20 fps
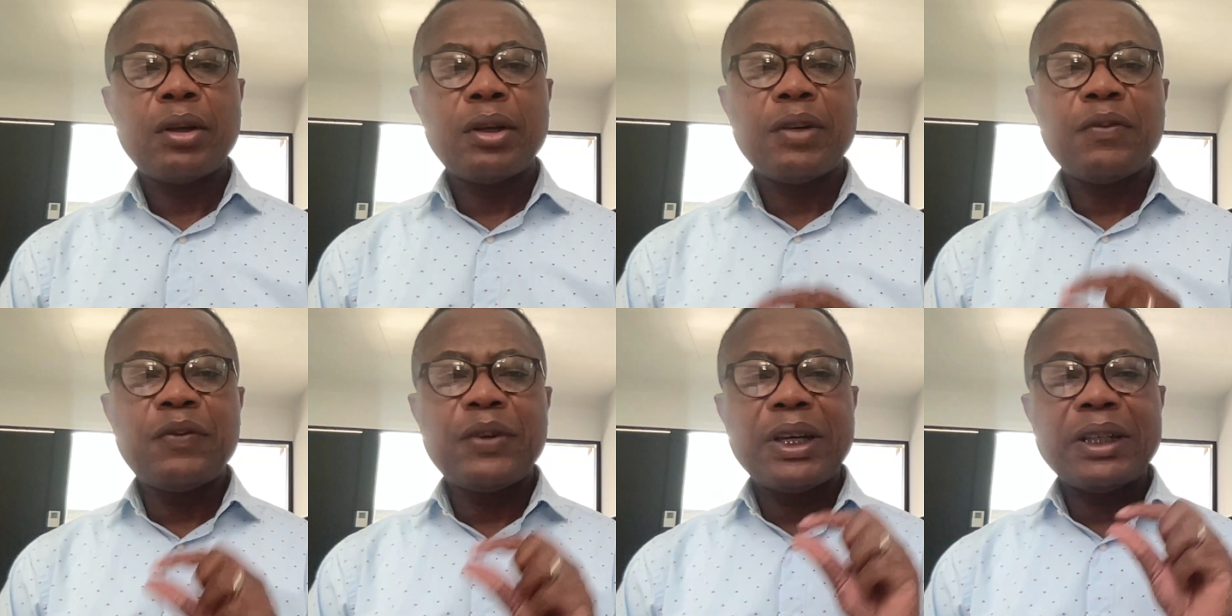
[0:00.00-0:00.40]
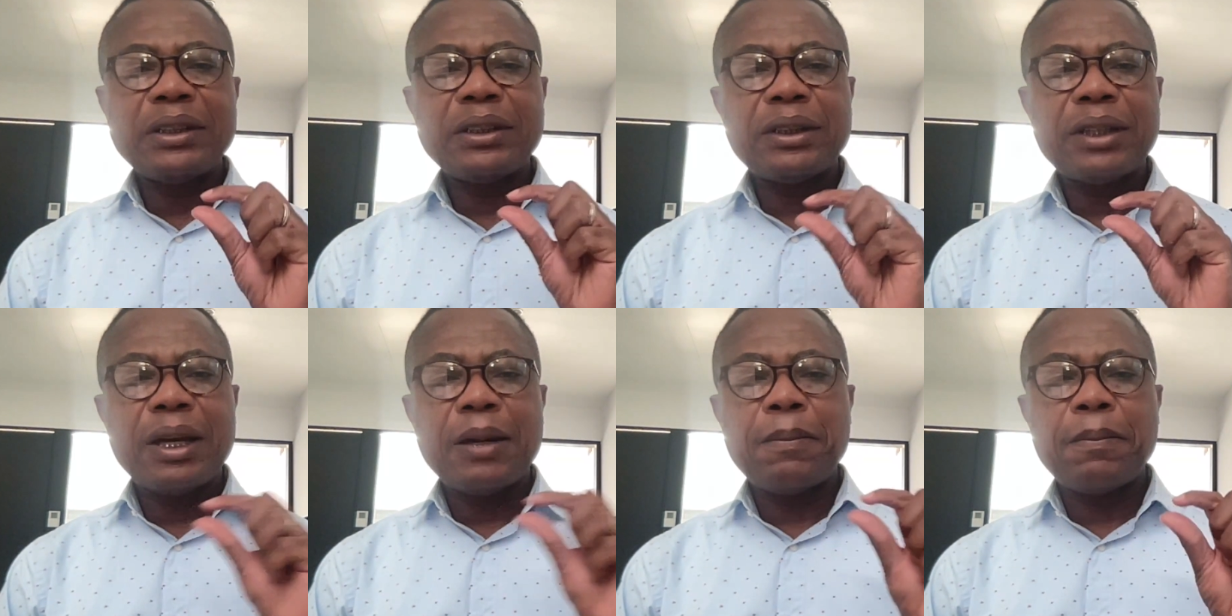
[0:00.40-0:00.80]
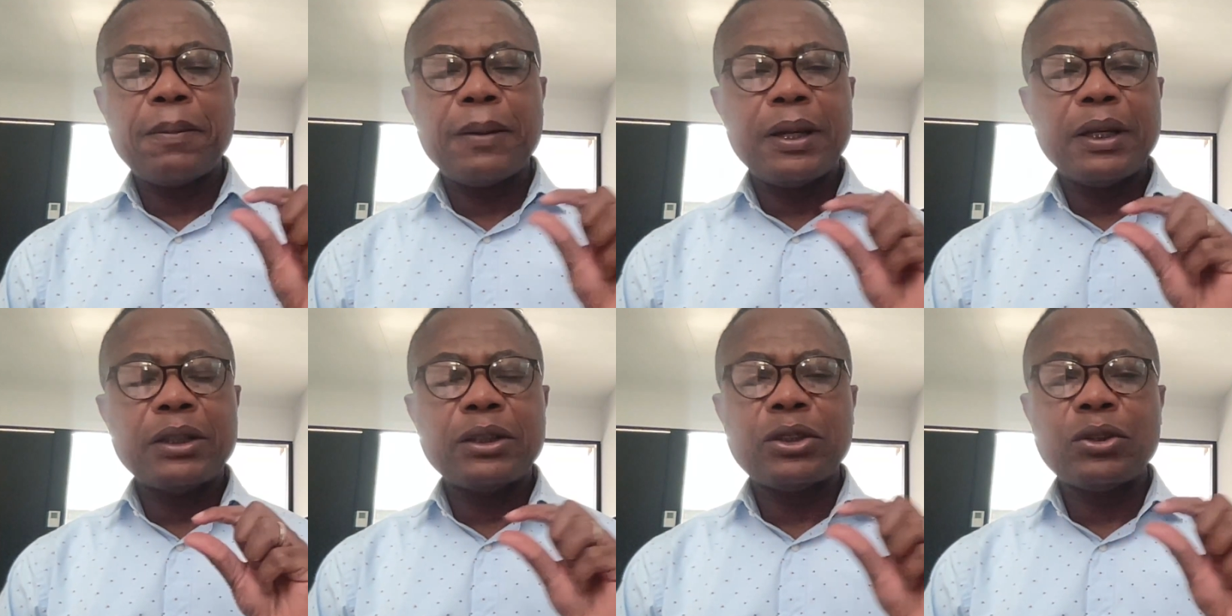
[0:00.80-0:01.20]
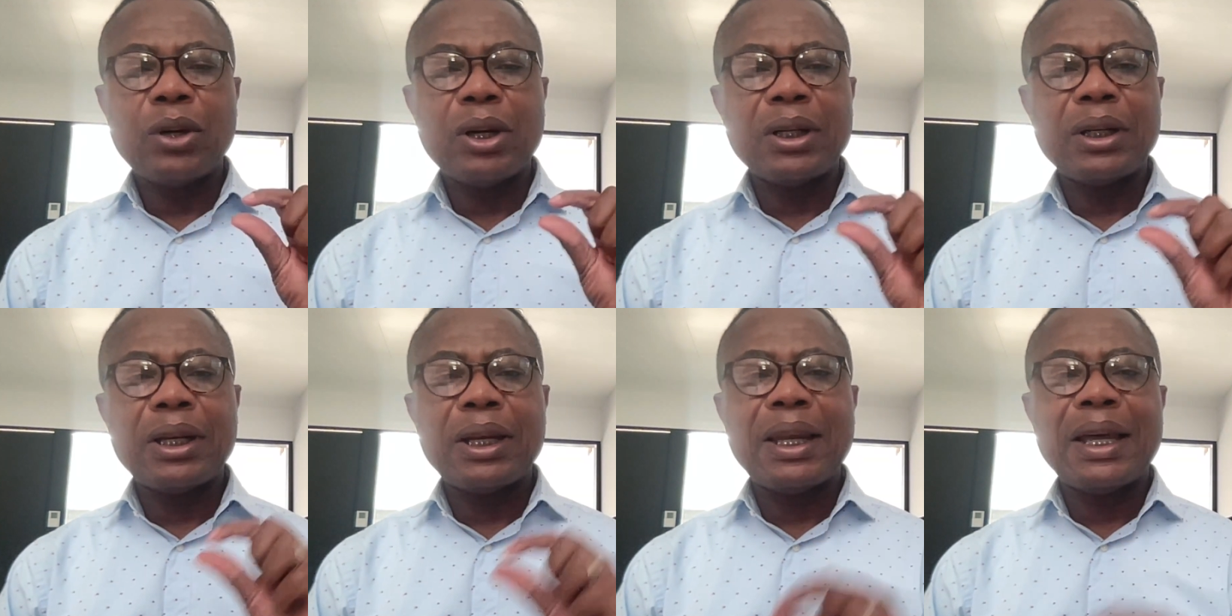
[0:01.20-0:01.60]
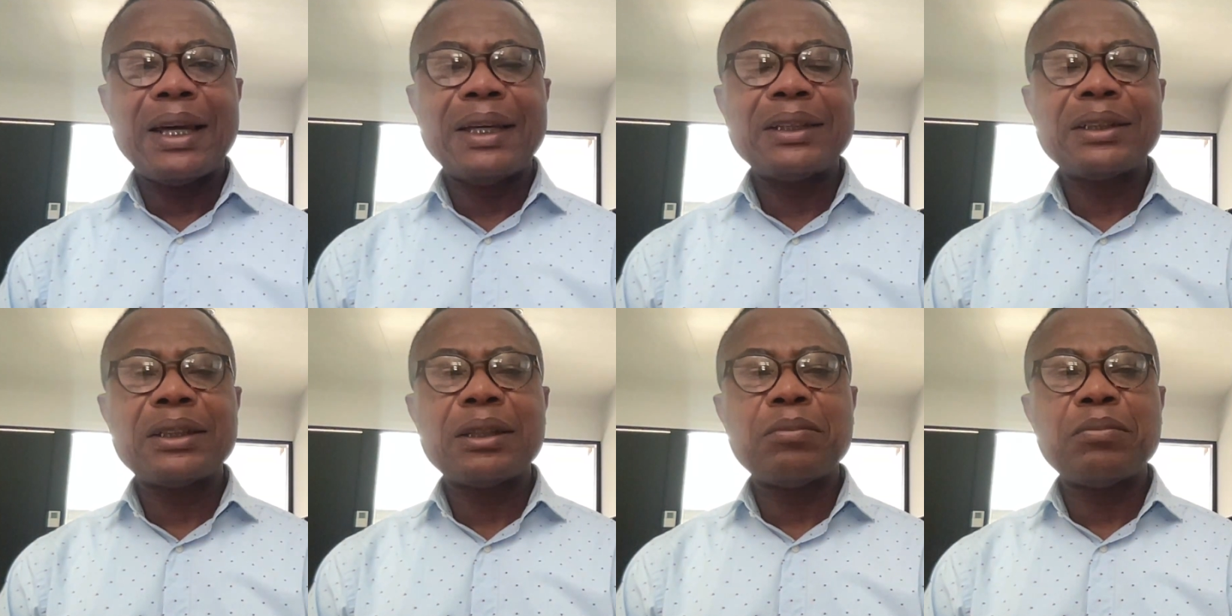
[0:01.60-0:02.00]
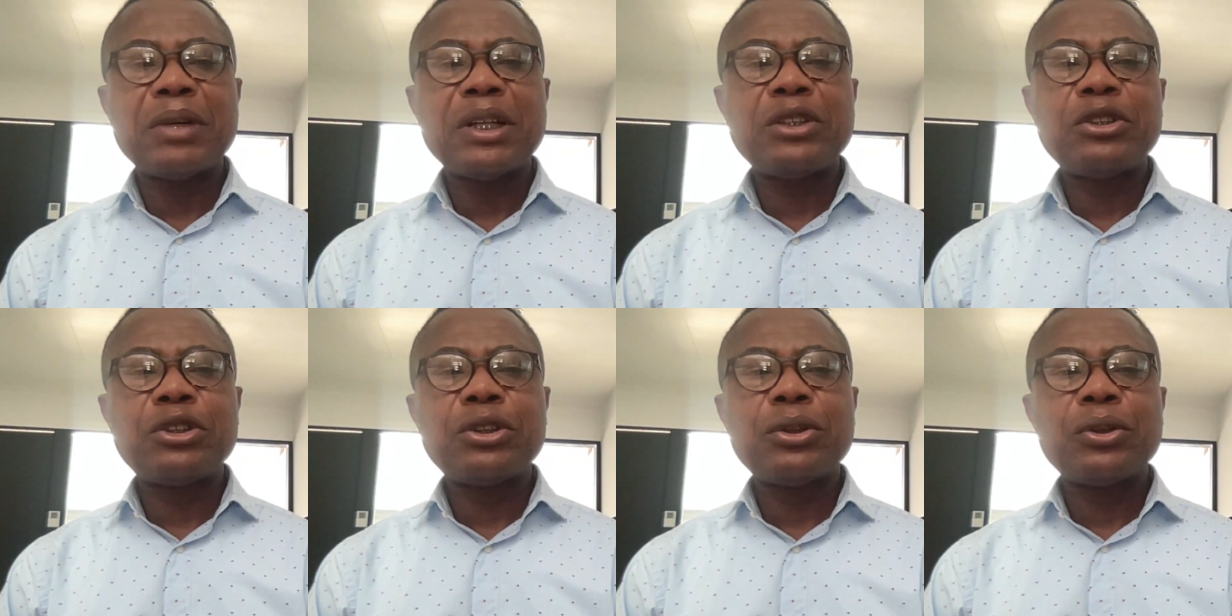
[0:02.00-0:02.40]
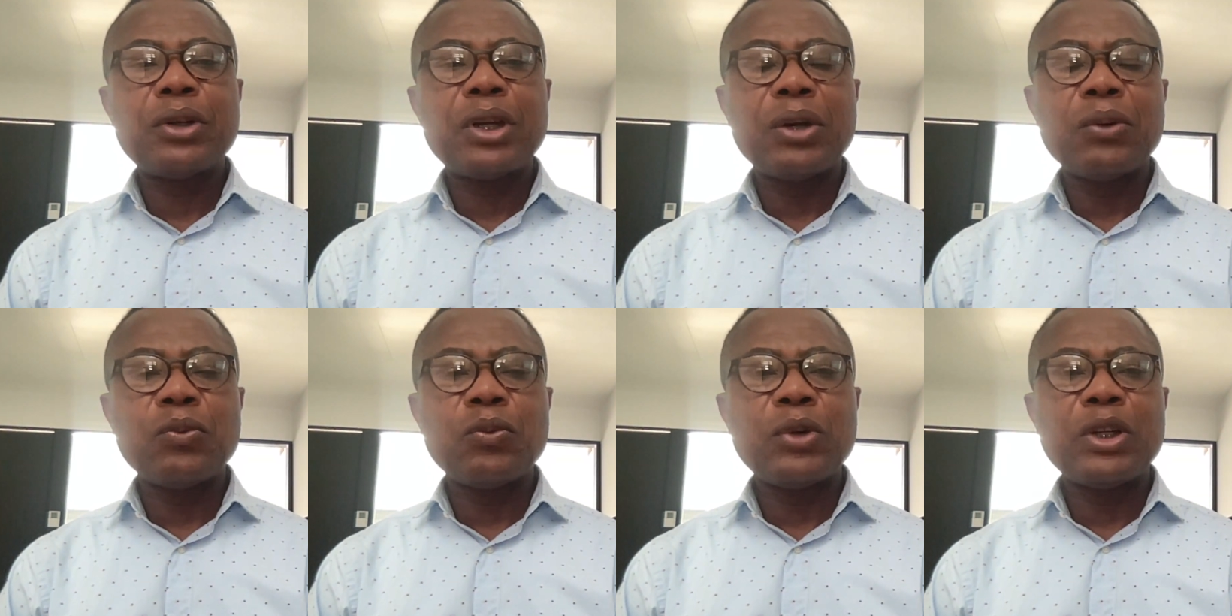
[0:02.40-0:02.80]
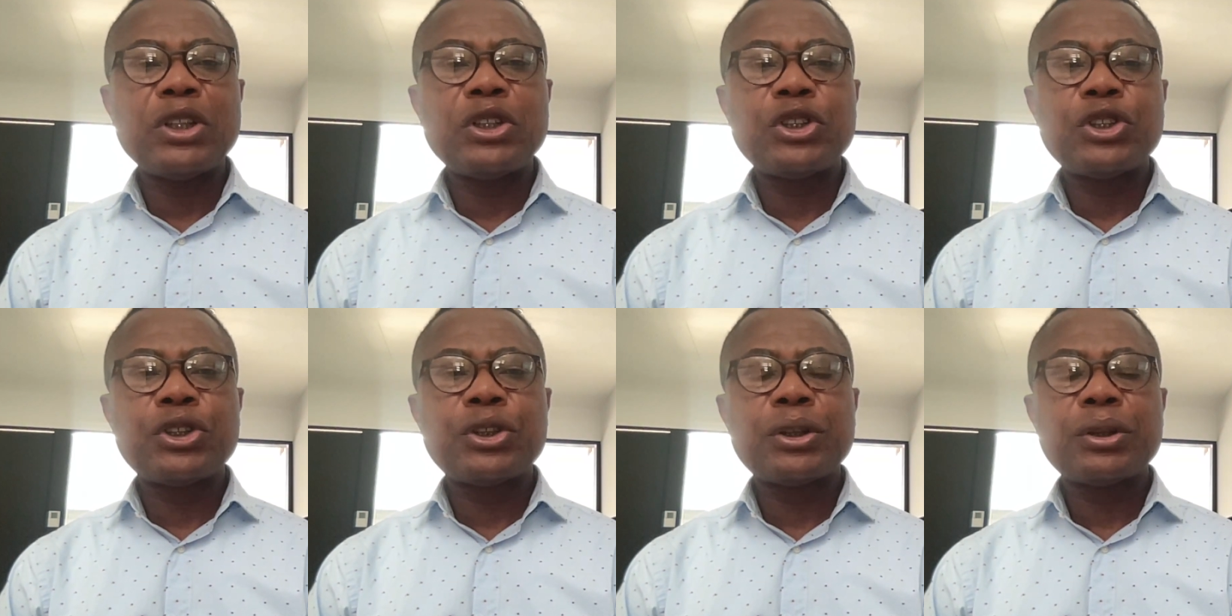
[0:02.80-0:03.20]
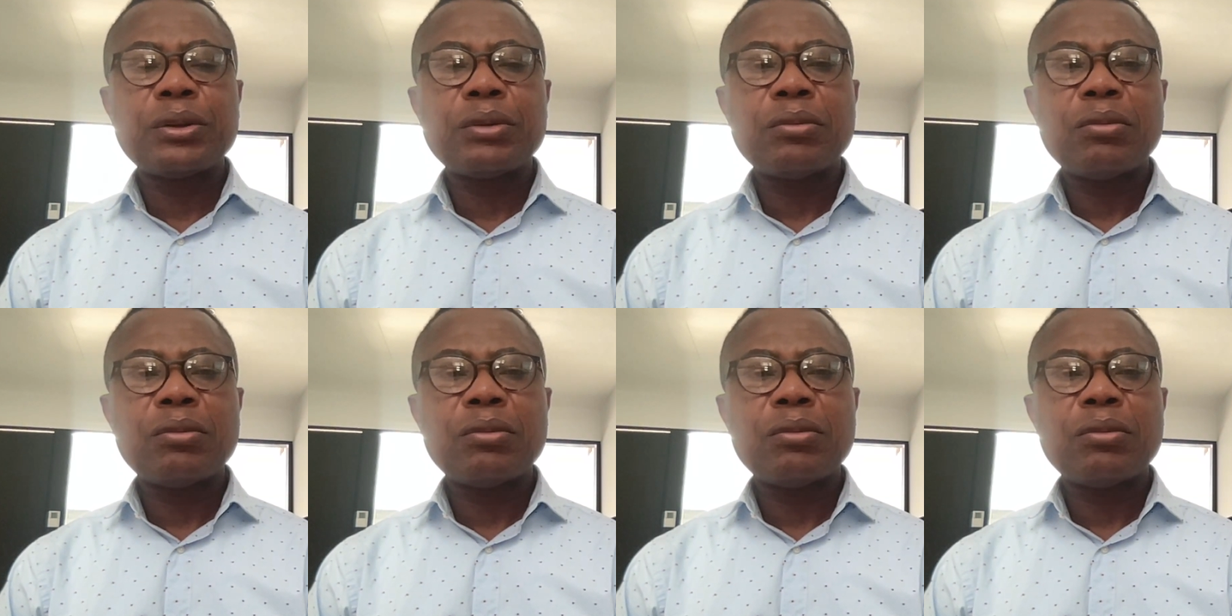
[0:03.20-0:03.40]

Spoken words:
The first step is to analyze the metro in which